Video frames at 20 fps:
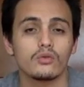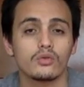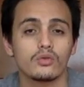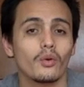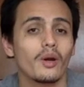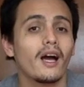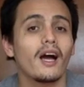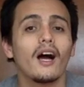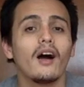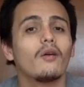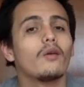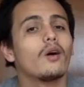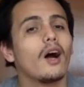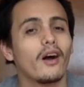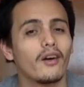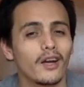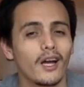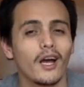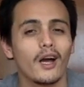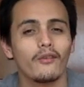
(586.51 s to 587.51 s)
So
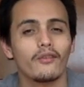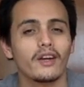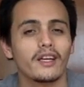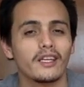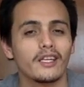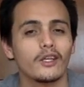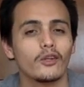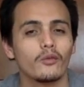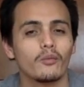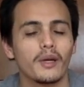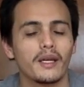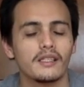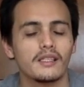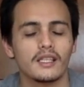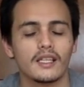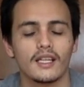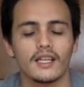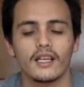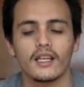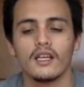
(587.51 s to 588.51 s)
I have a year
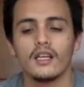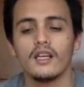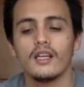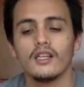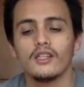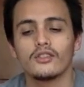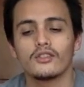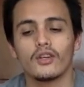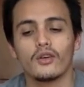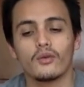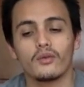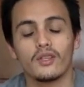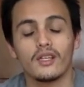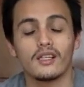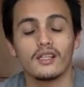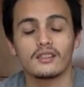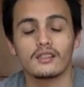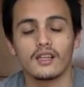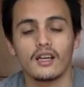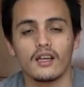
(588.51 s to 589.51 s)
basically. So
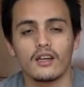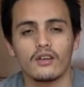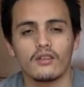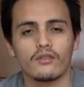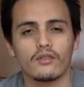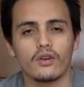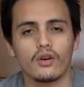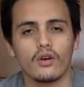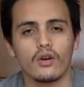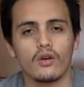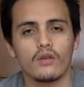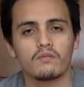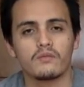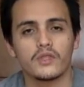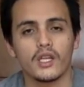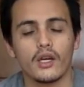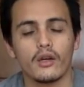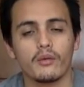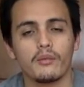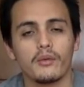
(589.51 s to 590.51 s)
that's kind of
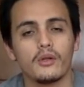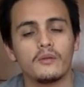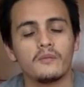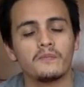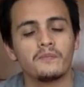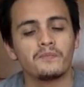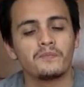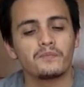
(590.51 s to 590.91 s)
terrible.